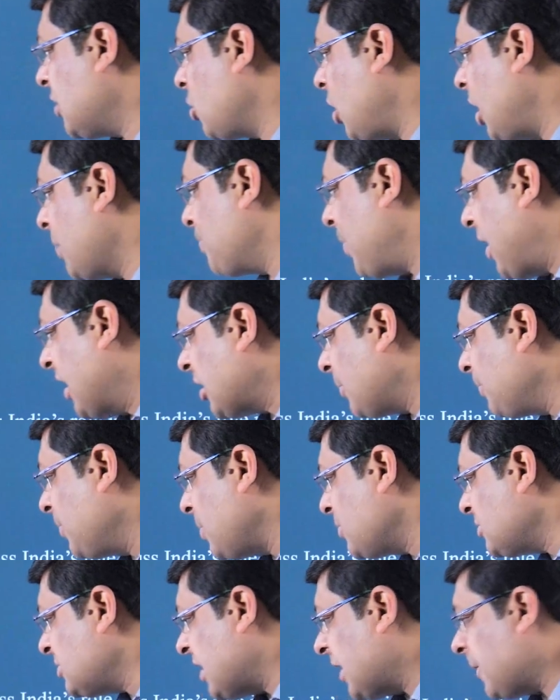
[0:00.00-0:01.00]
are not part of
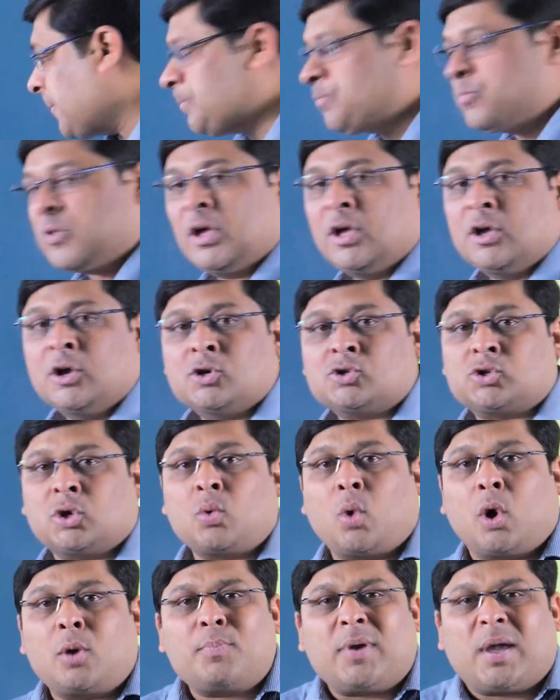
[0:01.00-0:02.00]
BIMSTEC. So
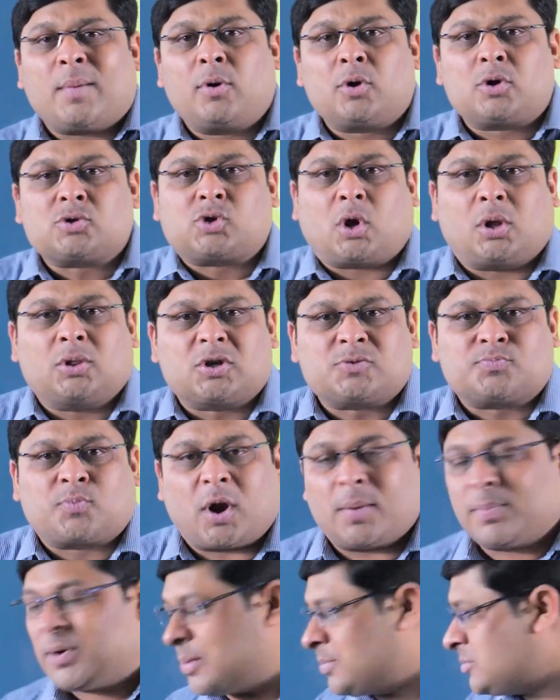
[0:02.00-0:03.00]
you won't be able to solve those
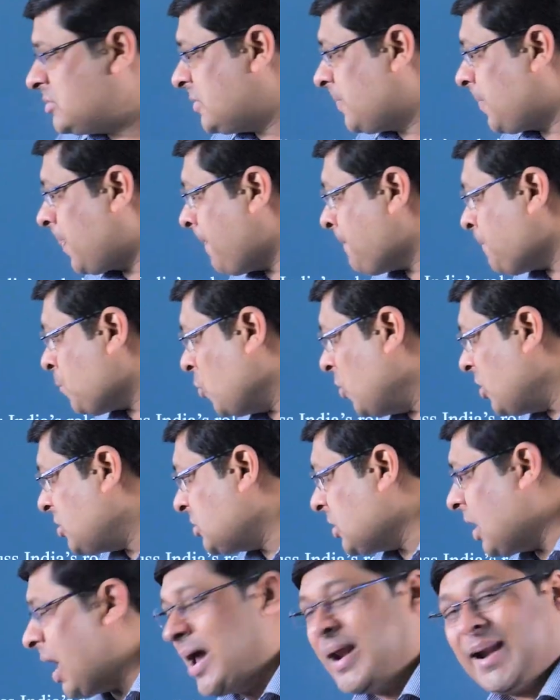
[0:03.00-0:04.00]
problems
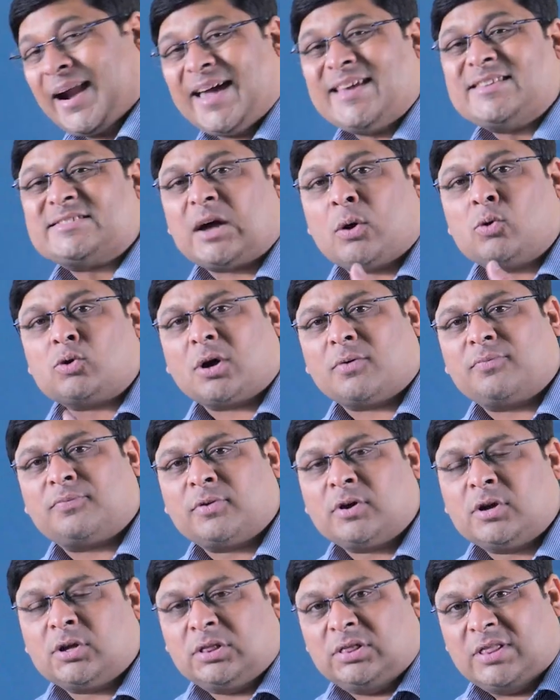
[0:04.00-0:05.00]
which arise out of
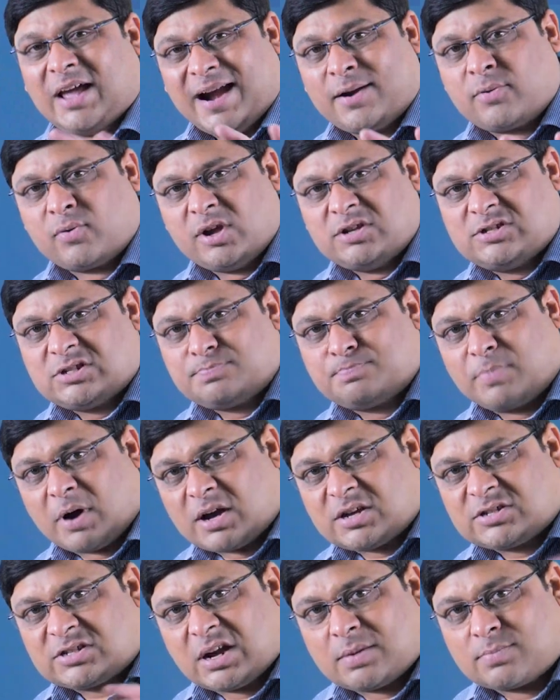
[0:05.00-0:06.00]
that region,
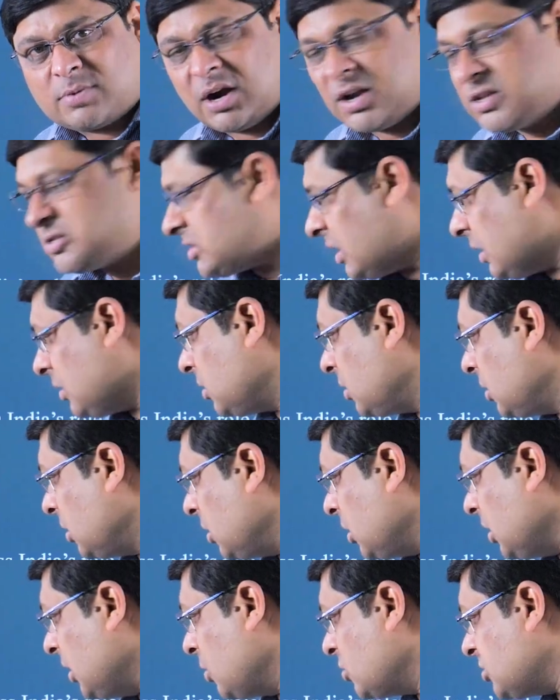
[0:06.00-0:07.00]
Pakistan, Afghanistan,
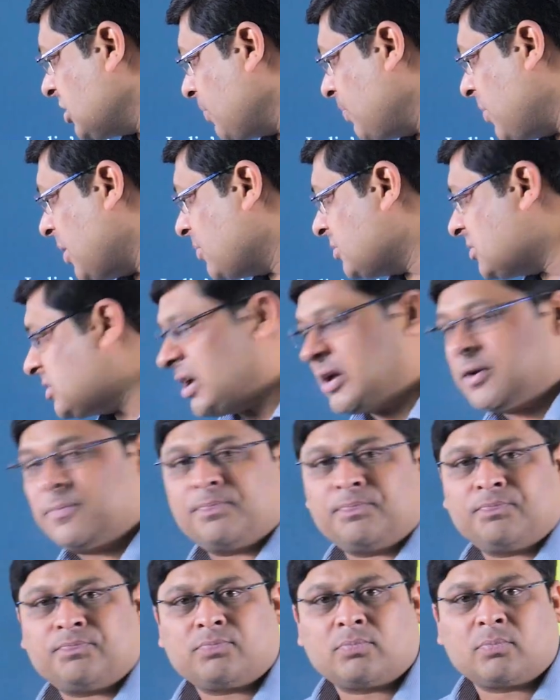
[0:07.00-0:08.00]
using BIMSTEC.
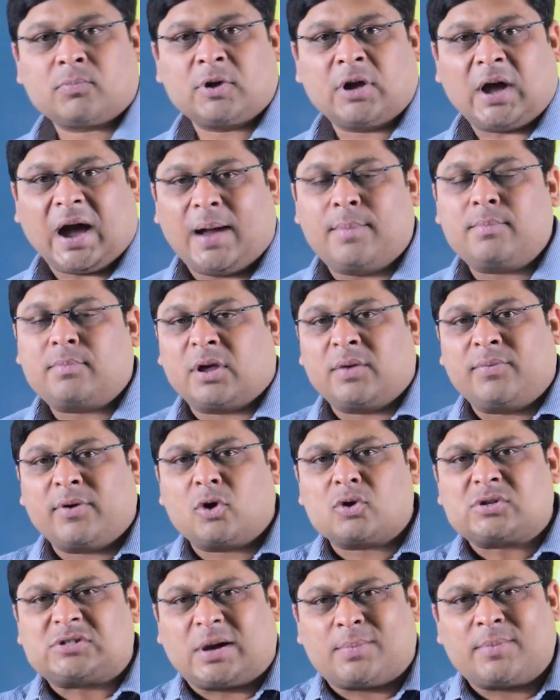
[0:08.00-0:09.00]
I'm
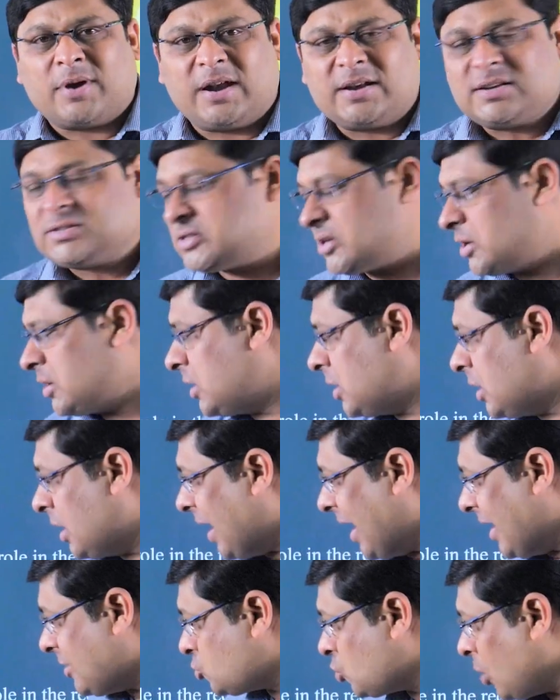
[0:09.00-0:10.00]
giving you some hints
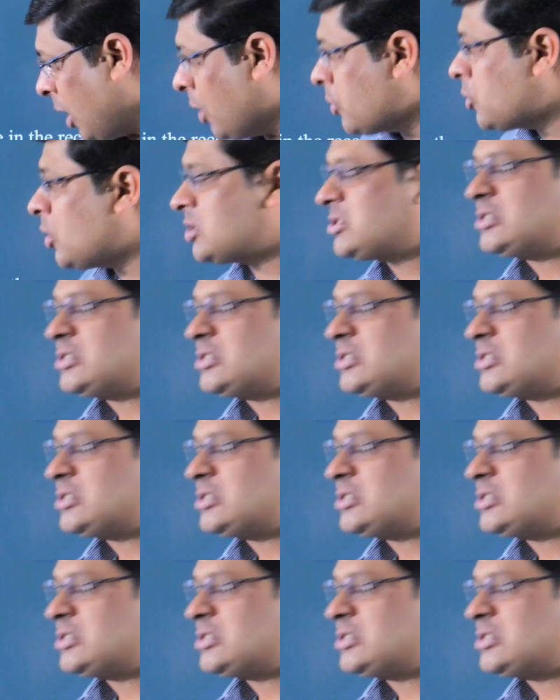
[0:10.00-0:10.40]
as to how you